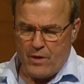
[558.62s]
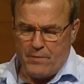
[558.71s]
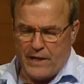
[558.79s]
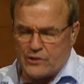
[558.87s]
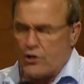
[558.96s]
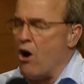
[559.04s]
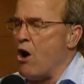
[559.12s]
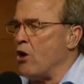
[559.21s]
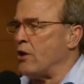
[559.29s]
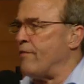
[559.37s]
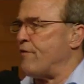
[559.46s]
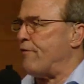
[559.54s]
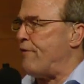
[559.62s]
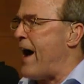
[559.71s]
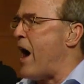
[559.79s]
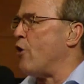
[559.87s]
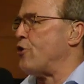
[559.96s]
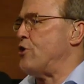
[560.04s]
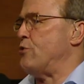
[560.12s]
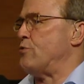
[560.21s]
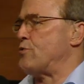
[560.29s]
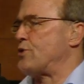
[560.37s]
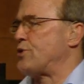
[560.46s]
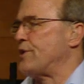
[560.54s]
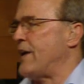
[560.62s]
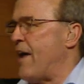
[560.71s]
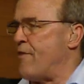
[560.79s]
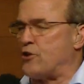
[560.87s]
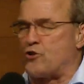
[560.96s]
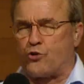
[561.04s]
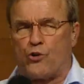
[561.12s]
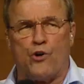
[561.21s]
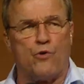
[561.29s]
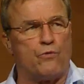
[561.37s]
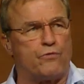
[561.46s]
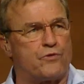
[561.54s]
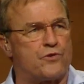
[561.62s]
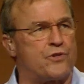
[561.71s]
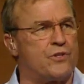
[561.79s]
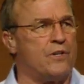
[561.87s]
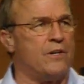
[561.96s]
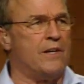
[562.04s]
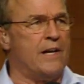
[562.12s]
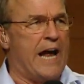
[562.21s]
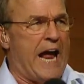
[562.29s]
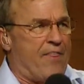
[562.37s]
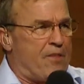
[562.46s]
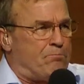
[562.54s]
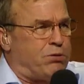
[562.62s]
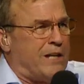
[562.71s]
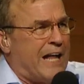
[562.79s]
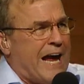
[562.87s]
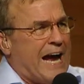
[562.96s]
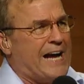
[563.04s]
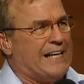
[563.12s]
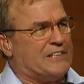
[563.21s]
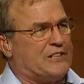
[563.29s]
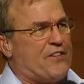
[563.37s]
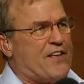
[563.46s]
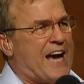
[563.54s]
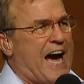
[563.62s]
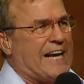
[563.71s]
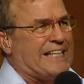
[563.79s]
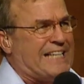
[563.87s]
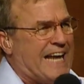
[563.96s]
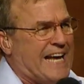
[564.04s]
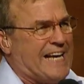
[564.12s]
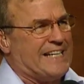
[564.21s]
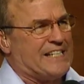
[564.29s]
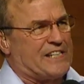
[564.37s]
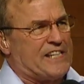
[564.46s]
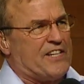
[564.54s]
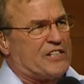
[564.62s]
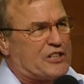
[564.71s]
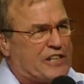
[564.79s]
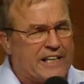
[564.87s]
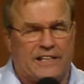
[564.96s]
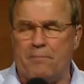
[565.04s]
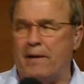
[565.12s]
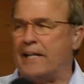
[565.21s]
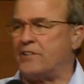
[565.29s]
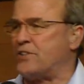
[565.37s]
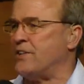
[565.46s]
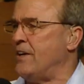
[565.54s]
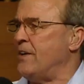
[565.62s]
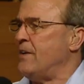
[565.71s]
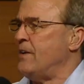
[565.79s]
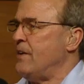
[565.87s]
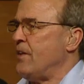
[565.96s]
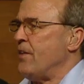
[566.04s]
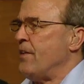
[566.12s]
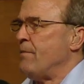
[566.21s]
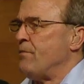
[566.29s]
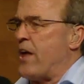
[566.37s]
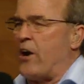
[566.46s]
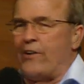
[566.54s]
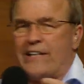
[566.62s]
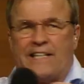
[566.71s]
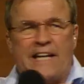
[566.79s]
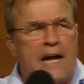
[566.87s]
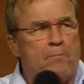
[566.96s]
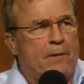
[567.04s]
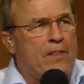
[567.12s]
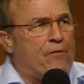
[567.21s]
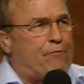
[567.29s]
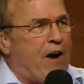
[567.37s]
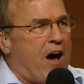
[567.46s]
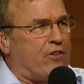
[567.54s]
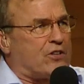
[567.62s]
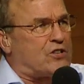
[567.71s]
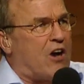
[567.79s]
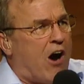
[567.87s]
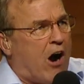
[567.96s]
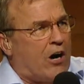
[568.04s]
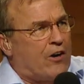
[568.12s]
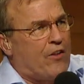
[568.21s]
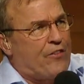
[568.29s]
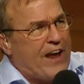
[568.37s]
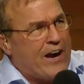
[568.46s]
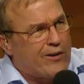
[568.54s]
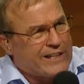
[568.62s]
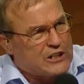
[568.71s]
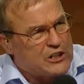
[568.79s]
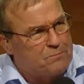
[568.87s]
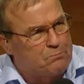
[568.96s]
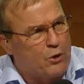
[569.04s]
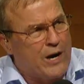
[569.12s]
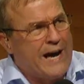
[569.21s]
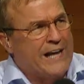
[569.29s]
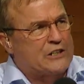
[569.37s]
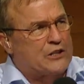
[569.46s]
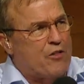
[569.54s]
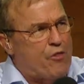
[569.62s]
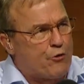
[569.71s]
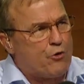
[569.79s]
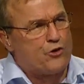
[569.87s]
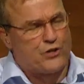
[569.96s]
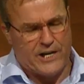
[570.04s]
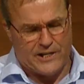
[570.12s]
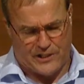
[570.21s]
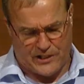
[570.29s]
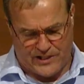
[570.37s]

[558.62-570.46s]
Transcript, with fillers: Because all of the values and the truths and the plans and the ideas and the sentiments that are deep in the Father's heart, they are expressed through Jesus.